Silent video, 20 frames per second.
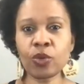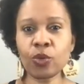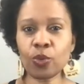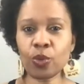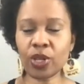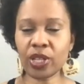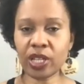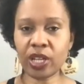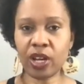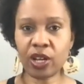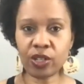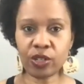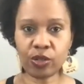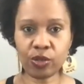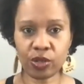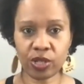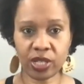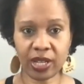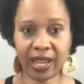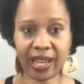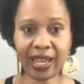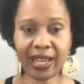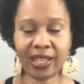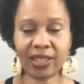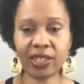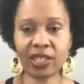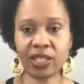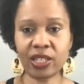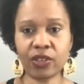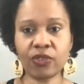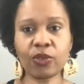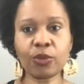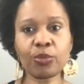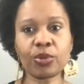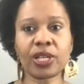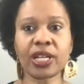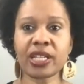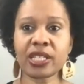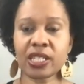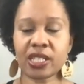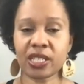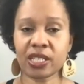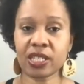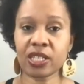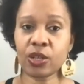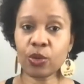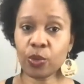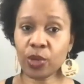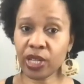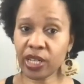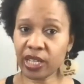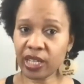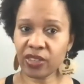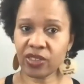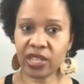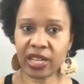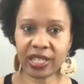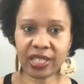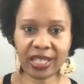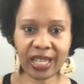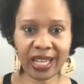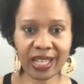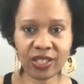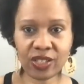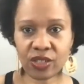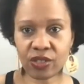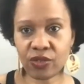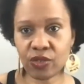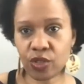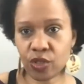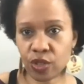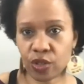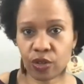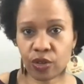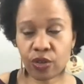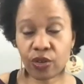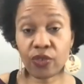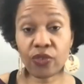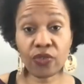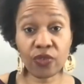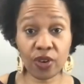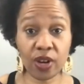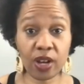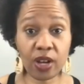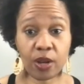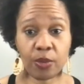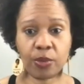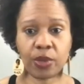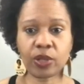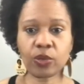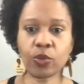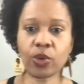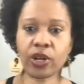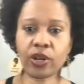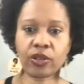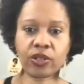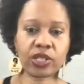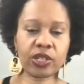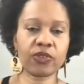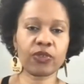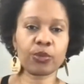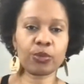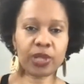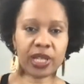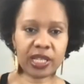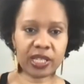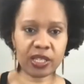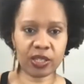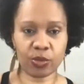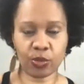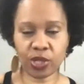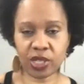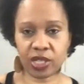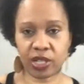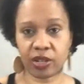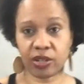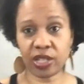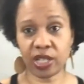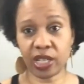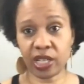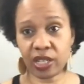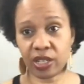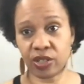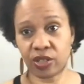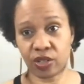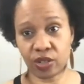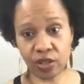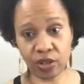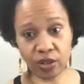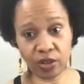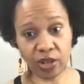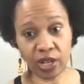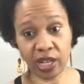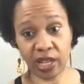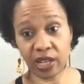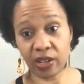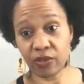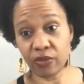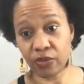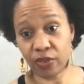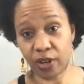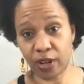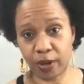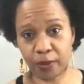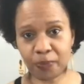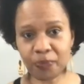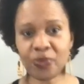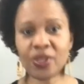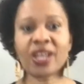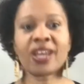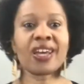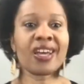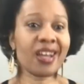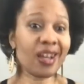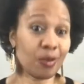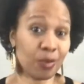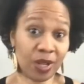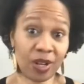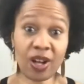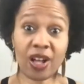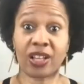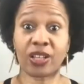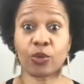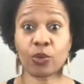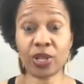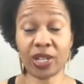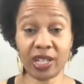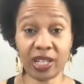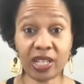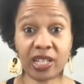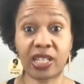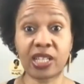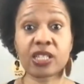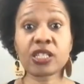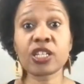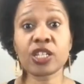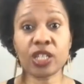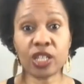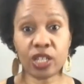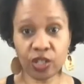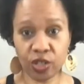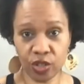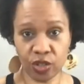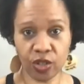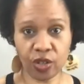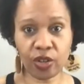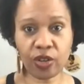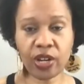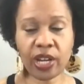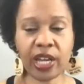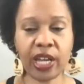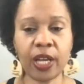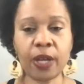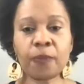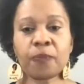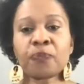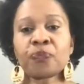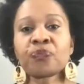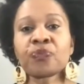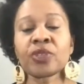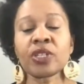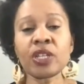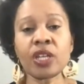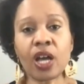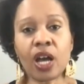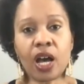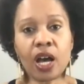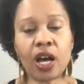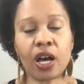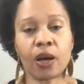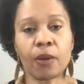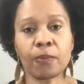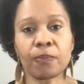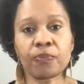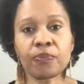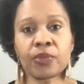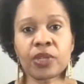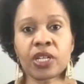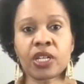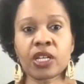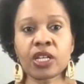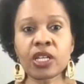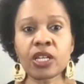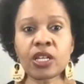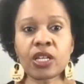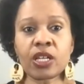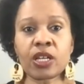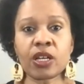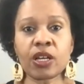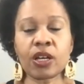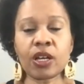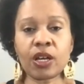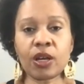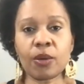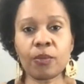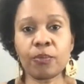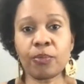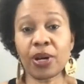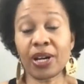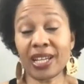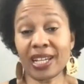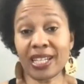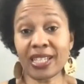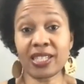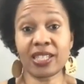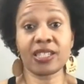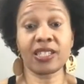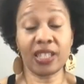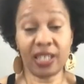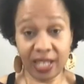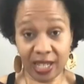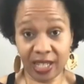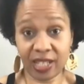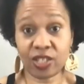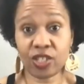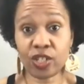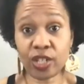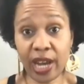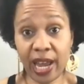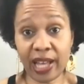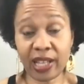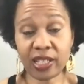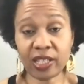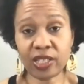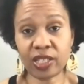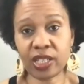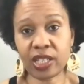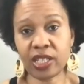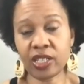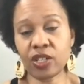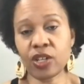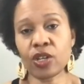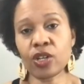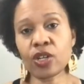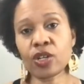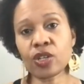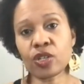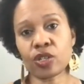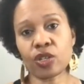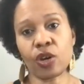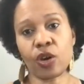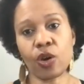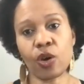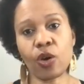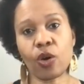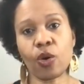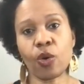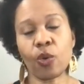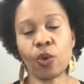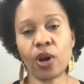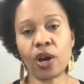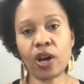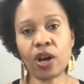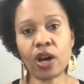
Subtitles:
really understand the different places that we get that taste of sugar from, and where different places we start to get a sugar hit from. I'm gonna call it what it is, a sugar hit. But it is challenging. So